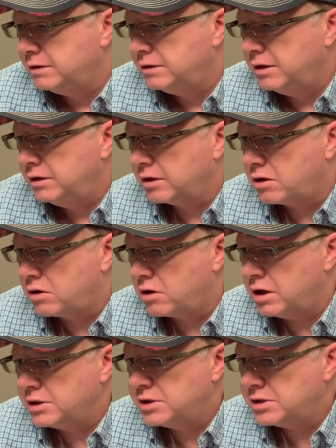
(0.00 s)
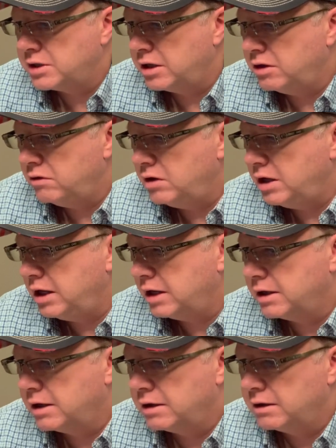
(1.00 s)
And the Crush is a
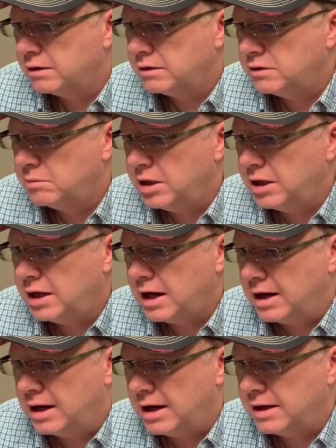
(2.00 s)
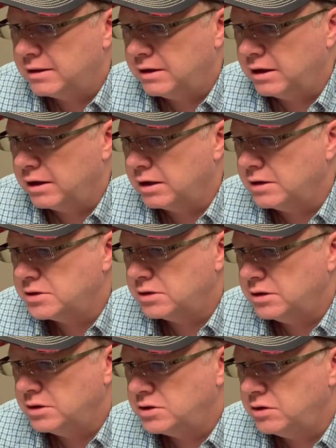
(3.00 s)
unique, to me, I think
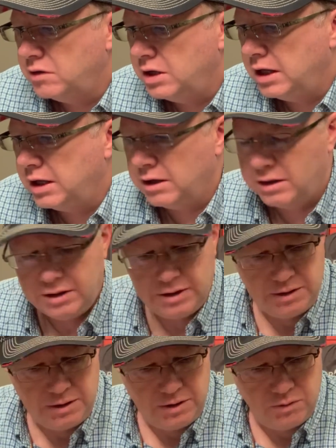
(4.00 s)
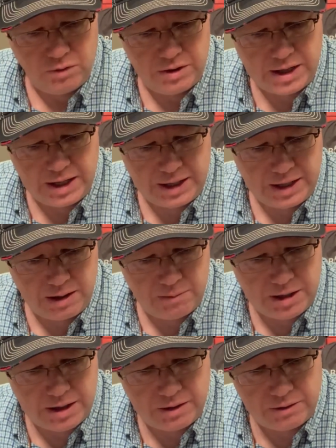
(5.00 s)
it's unique. When they came
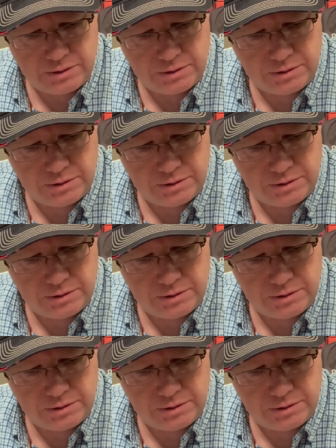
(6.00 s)
out